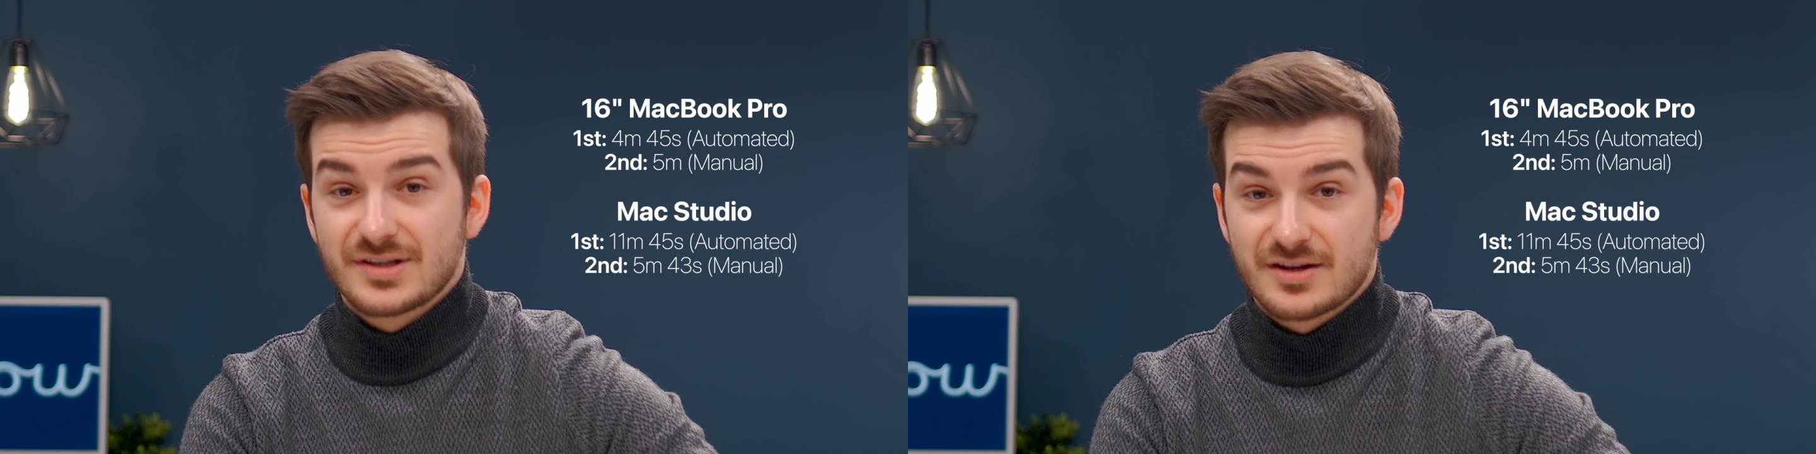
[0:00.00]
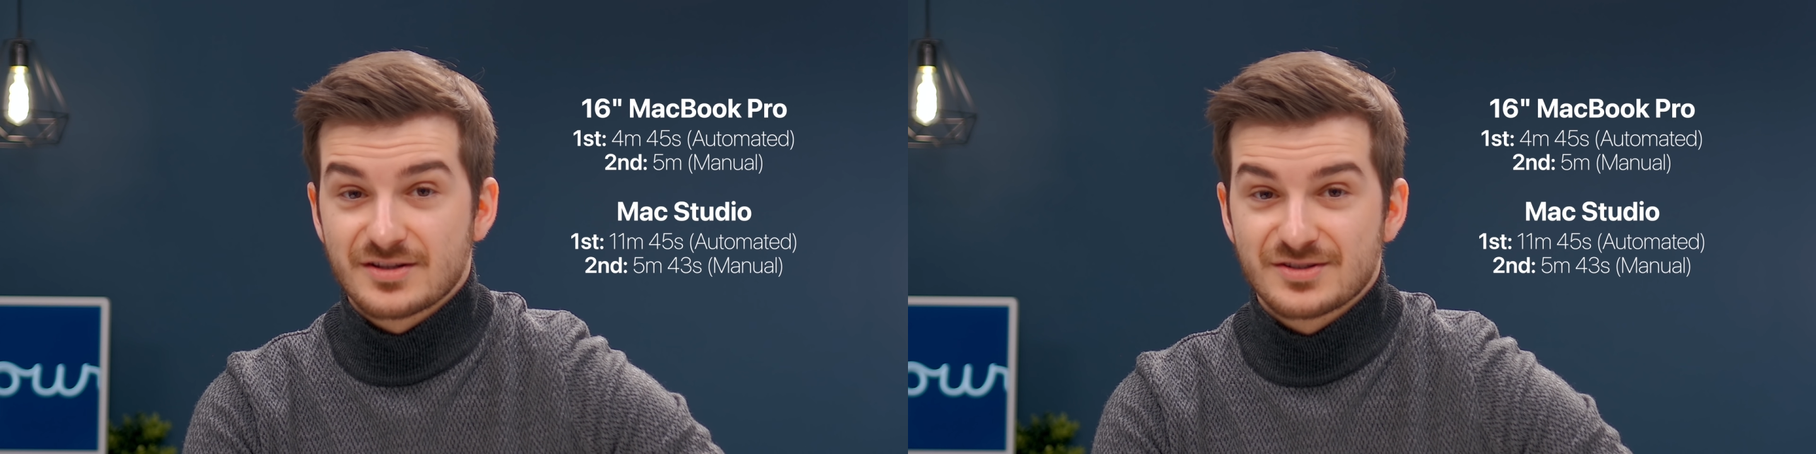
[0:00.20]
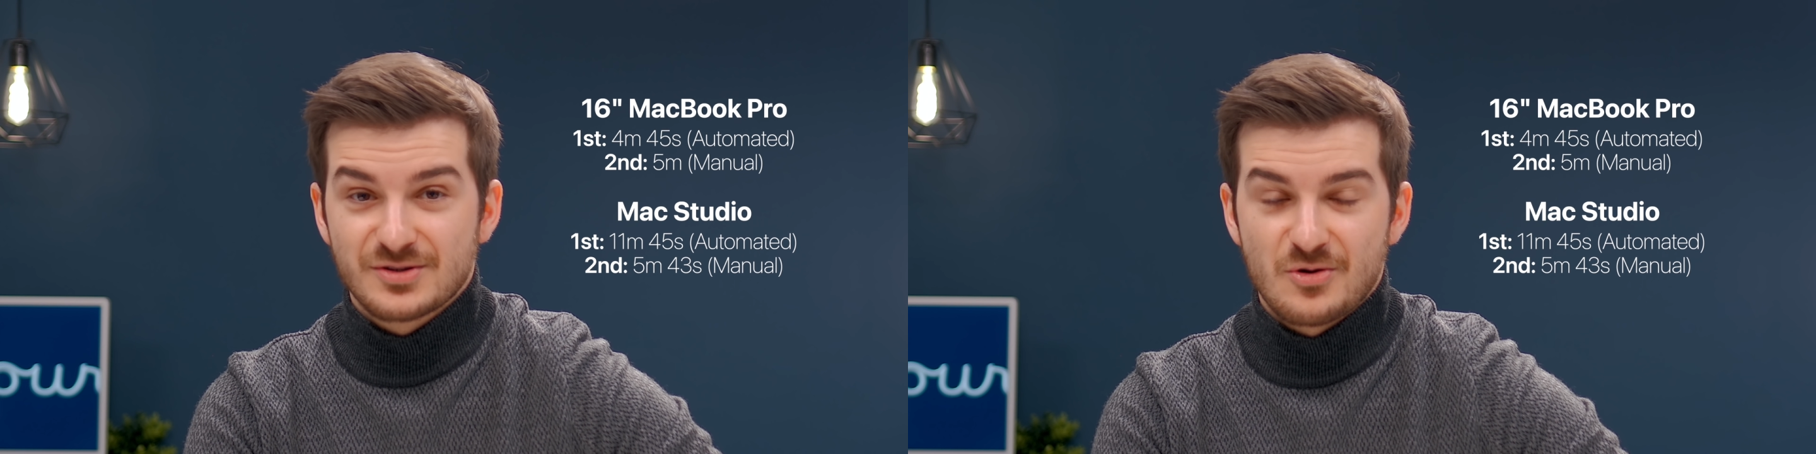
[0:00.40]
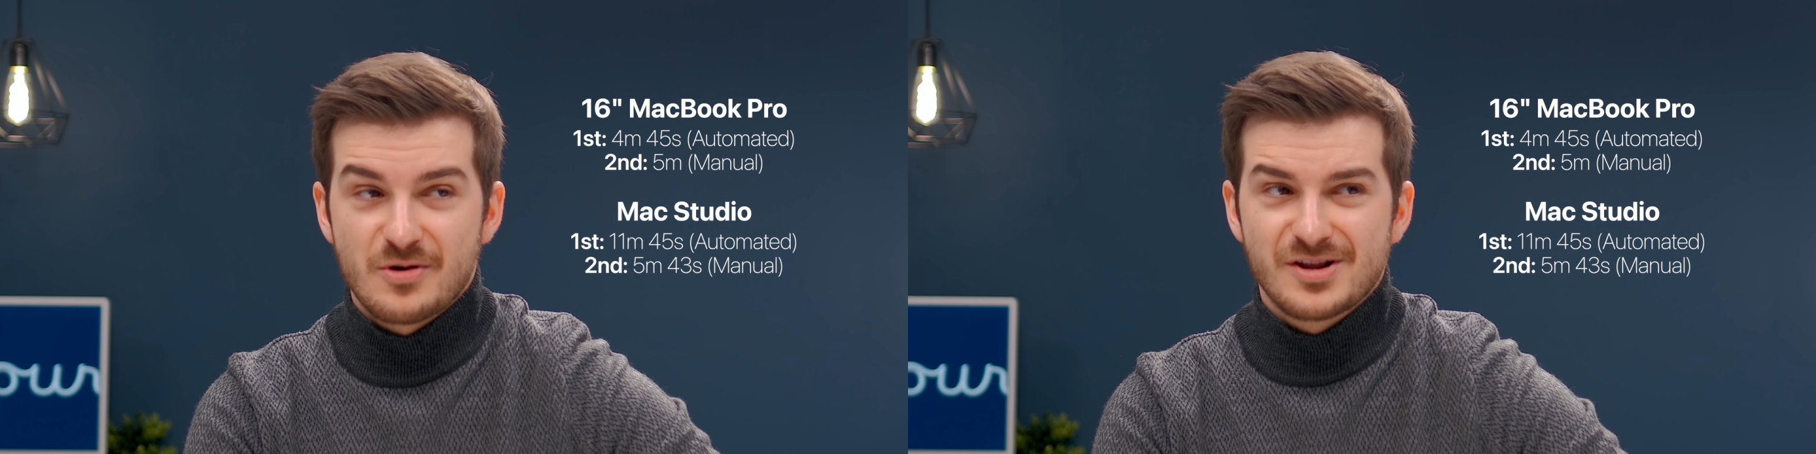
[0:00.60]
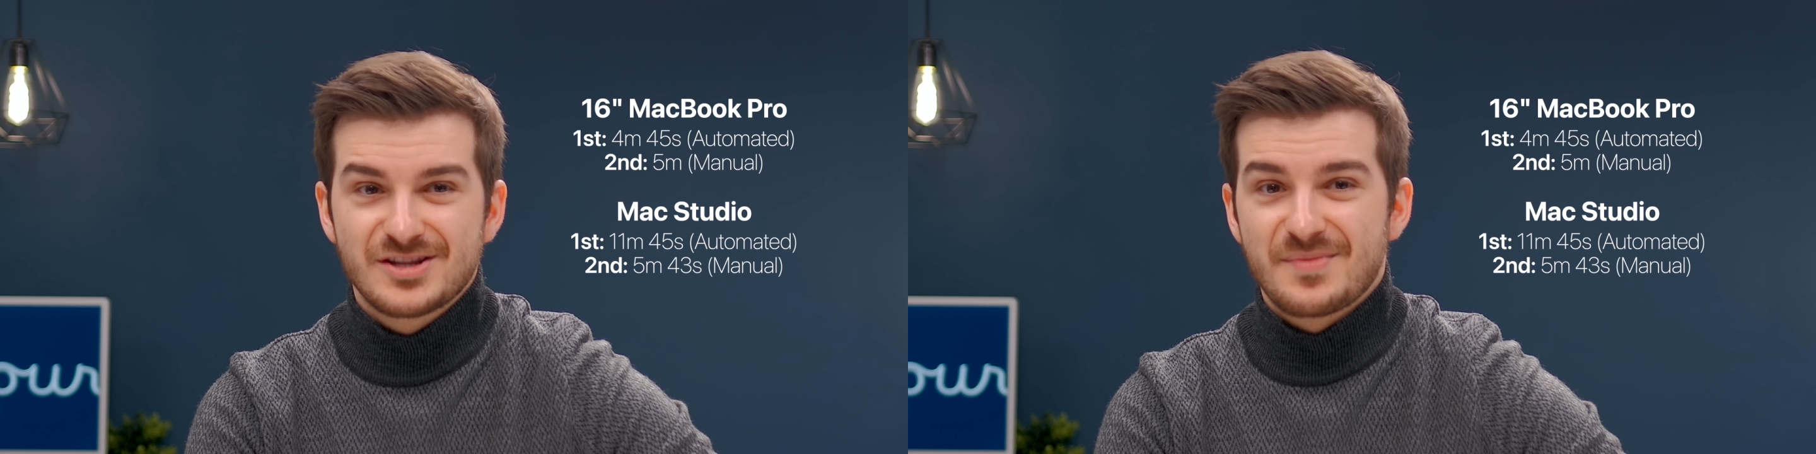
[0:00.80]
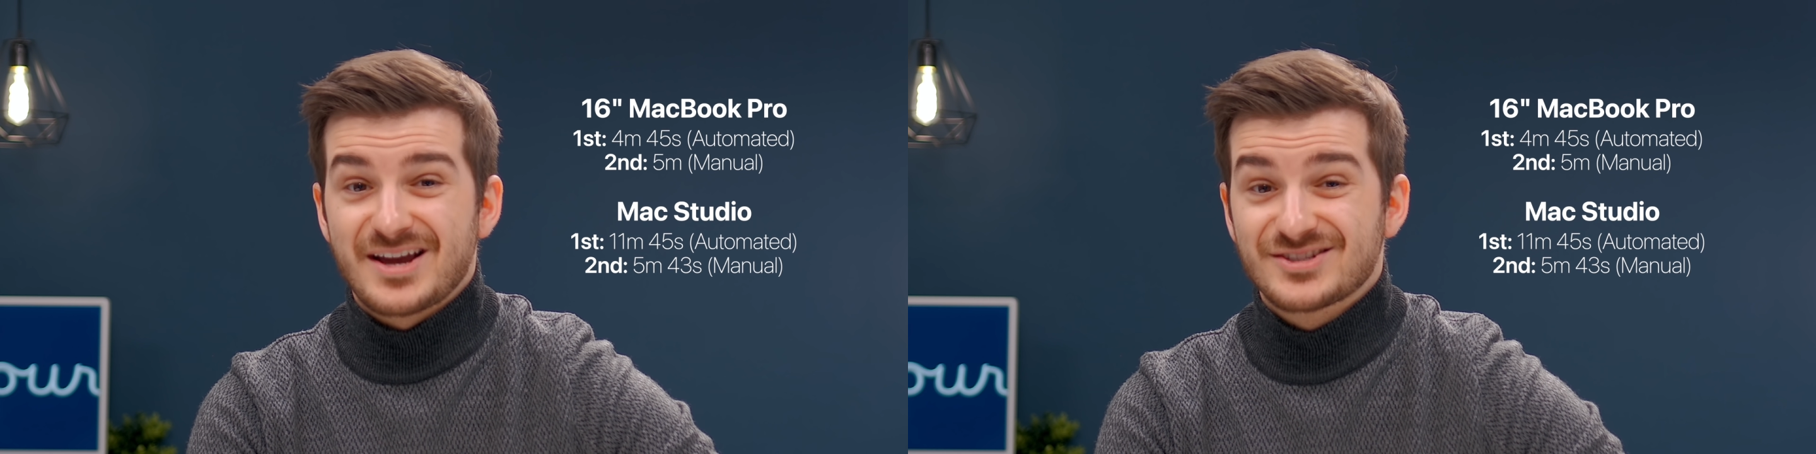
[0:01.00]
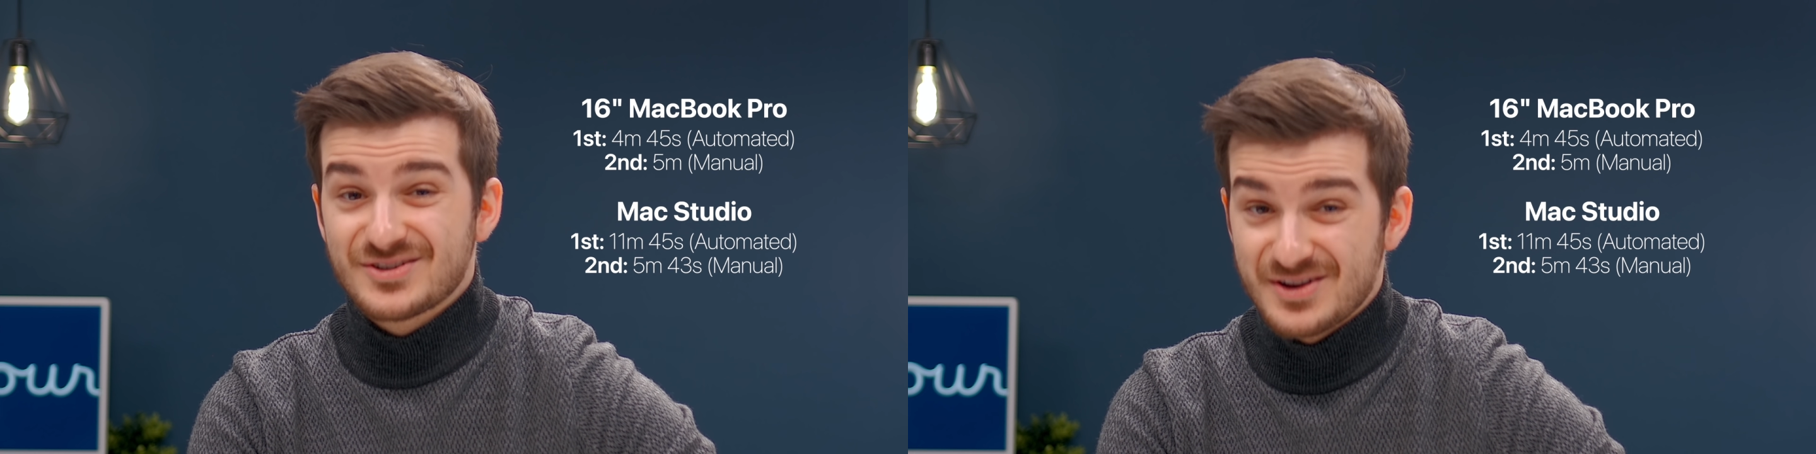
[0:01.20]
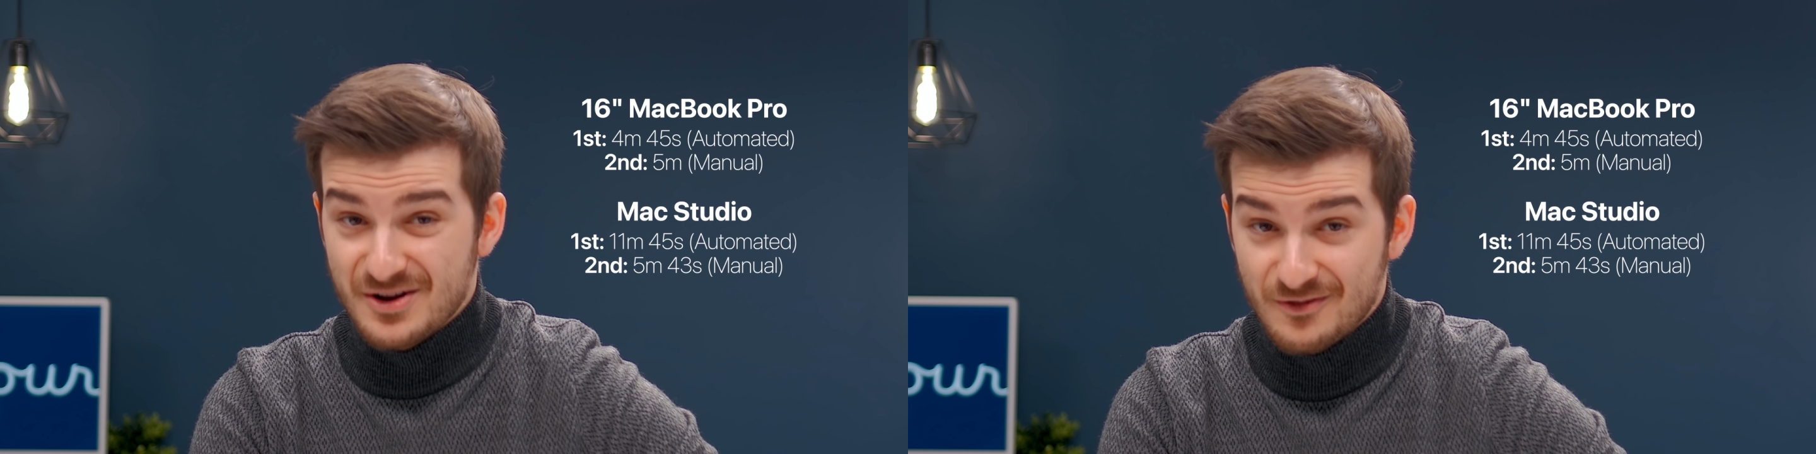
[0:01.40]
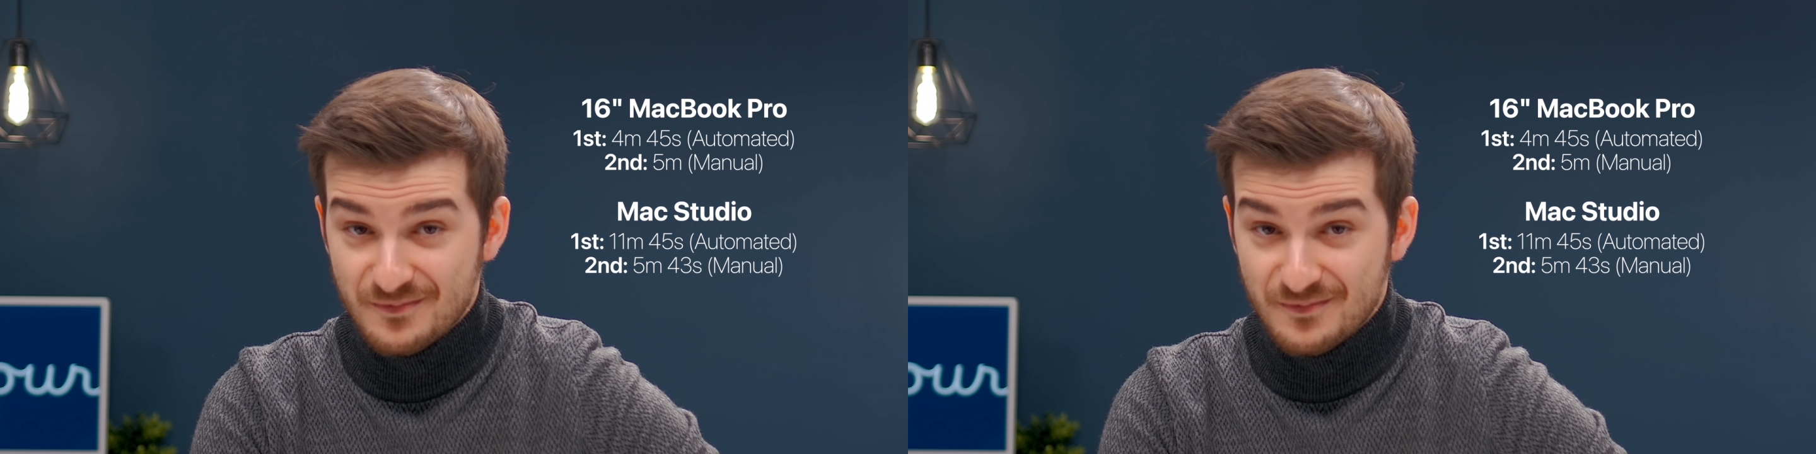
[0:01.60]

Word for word: seconds on the Mac Studio.